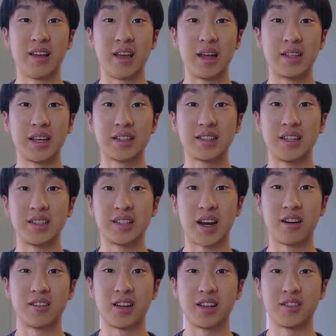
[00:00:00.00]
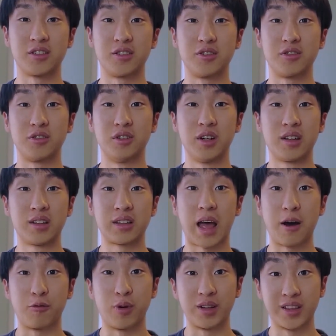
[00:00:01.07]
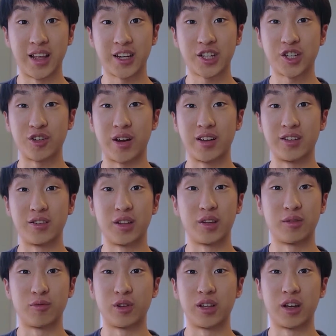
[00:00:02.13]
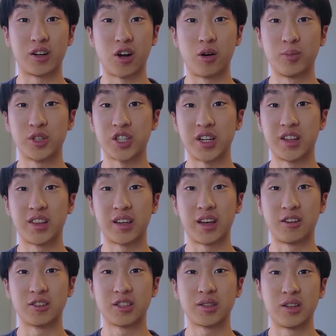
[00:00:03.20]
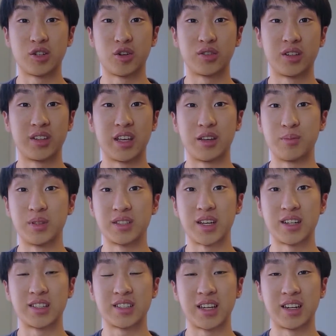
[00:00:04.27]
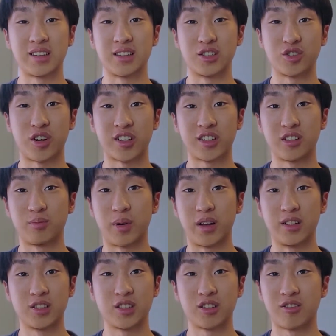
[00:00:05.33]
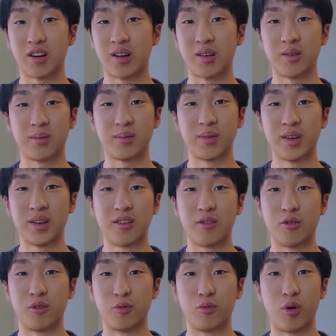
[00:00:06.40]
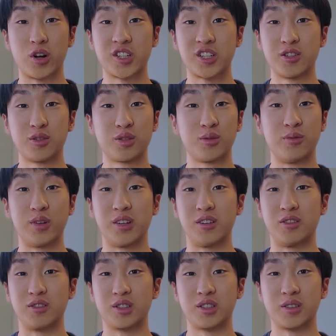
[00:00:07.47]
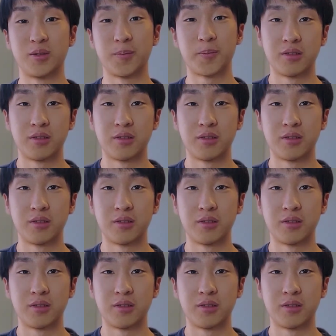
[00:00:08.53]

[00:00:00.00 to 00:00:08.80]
it takes the entire day to do that one lecture and you didn't really accomplish anything else during the day besides getting distracted by Instagram or watching YouTube videos,